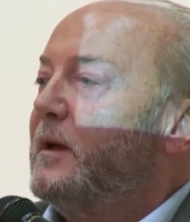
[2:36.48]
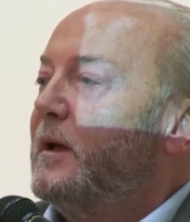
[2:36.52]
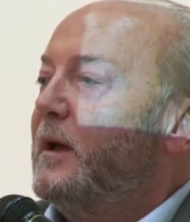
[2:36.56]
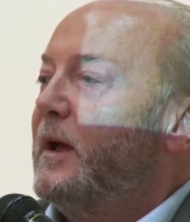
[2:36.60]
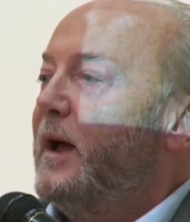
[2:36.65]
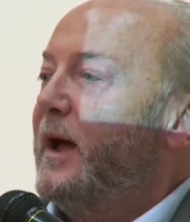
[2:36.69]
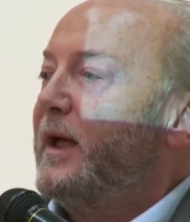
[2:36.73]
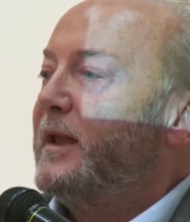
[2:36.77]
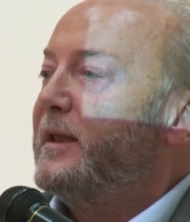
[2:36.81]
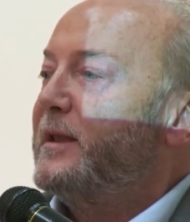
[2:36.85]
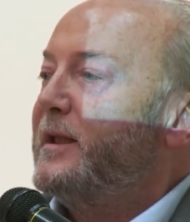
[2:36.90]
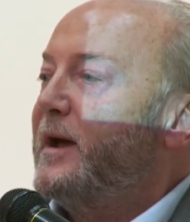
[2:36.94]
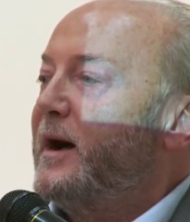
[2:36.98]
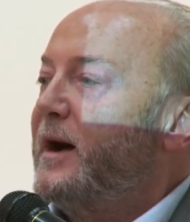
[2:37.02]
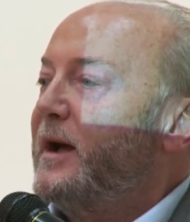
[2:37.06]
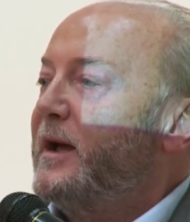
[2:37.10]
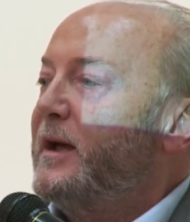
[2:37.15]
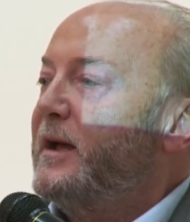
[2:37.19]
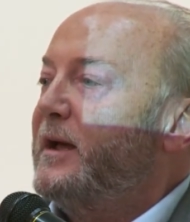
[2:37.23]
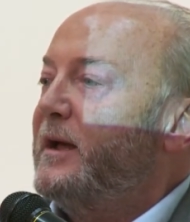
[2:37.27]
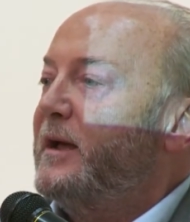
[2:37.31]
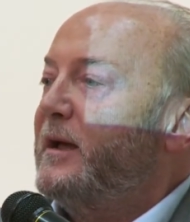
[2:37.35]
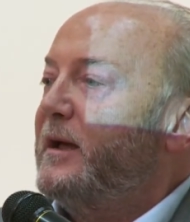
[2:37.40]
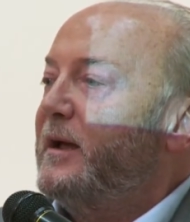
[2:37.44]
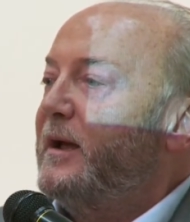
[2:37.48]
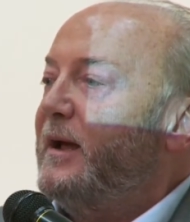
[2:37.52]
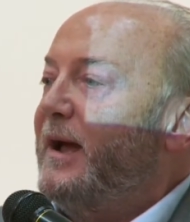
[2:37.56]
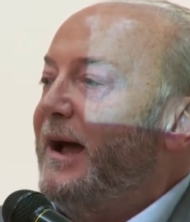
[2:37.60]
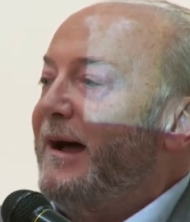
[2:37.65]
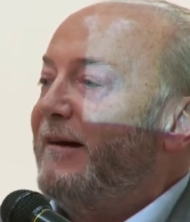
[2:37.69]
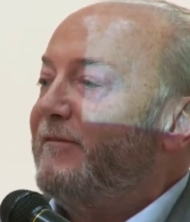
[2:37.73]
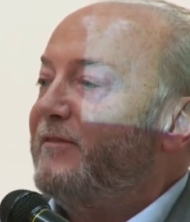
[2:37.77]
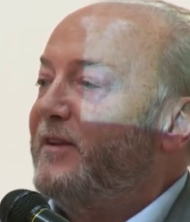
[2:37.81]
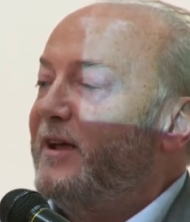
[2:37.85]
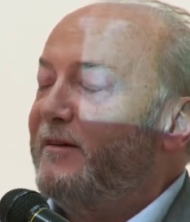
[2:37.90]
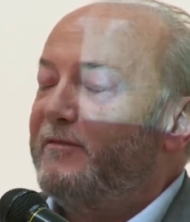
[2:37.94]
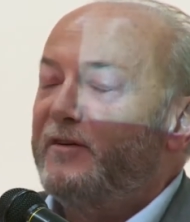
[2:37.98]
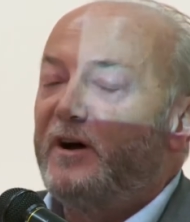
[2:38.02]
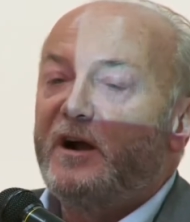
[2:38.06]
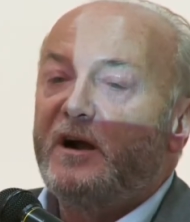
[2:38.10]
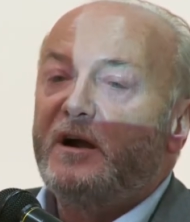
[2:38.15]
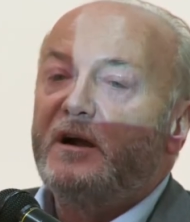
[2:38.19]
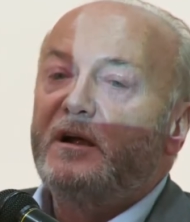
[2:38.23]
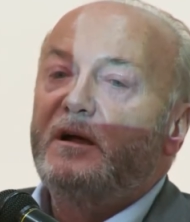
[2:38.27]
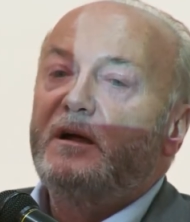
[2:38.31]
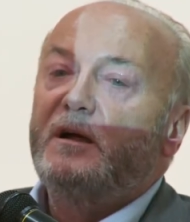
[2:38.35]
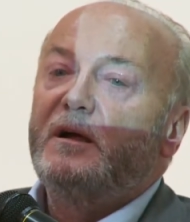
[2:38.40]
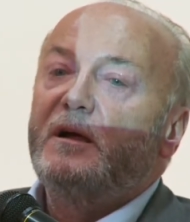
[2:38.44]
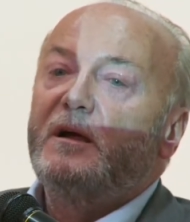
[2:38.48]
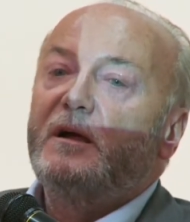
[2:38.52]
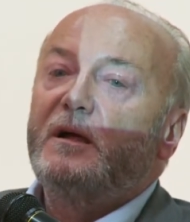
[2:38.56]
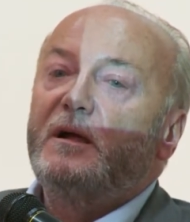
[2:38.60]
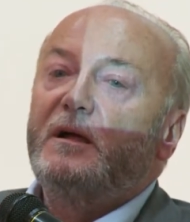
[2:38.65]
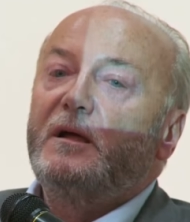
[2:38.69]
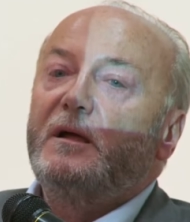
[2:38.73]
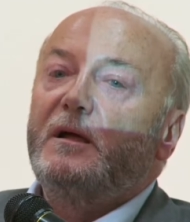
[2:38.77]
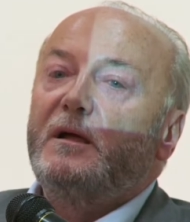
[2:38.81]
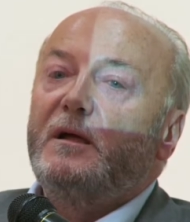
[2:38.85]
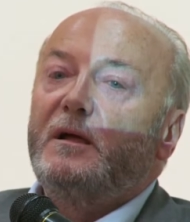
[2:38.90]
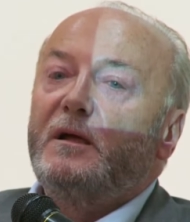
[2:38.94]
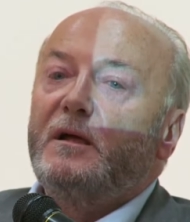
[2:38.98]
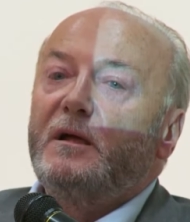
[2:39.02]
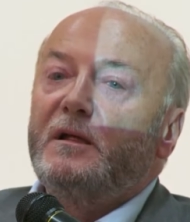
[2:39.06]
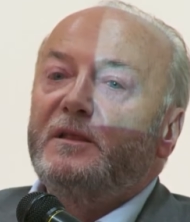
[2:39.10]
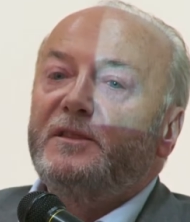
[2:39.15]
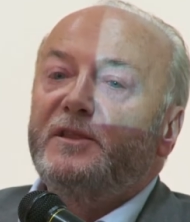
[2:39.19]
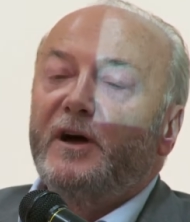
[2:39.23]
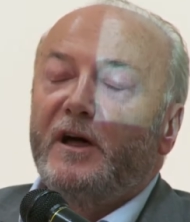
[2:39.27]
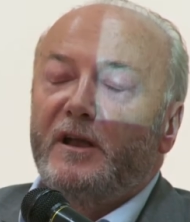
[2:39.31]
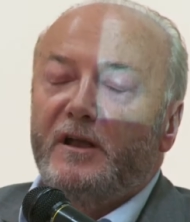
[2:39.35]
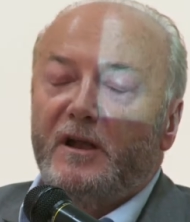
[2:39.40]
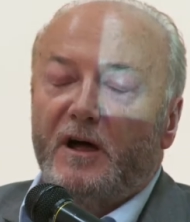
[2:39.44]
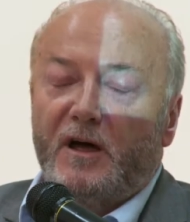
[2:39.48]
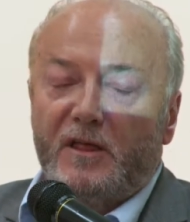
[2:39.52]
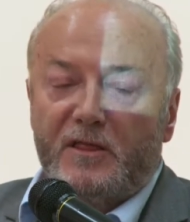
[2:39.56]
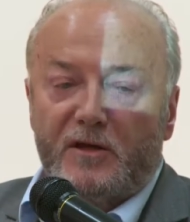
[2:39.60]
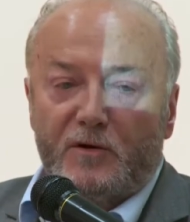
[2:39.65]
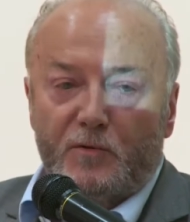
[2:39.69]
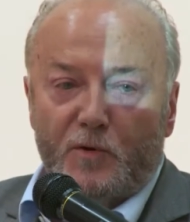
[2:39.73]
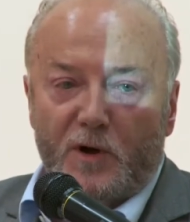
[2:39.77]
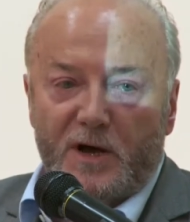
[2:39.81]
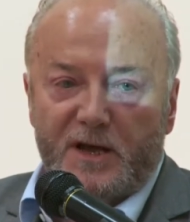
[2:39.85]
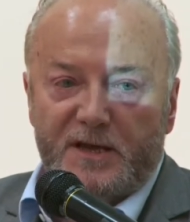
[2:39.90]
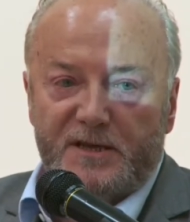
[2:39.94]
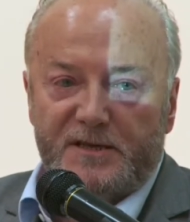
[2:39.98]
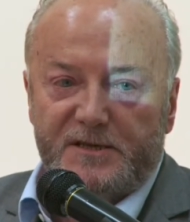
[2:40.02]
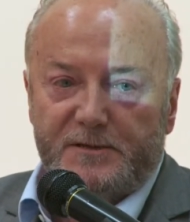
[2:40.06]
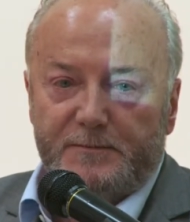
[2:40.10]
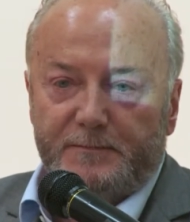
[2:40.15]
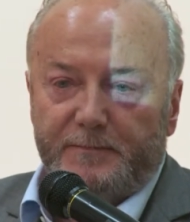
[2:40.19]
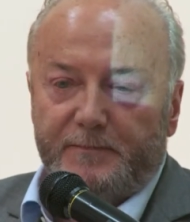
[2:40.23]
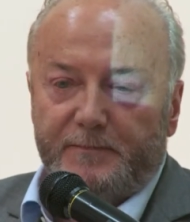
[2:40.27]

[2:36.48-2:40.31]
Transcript: and I have never done otherwise.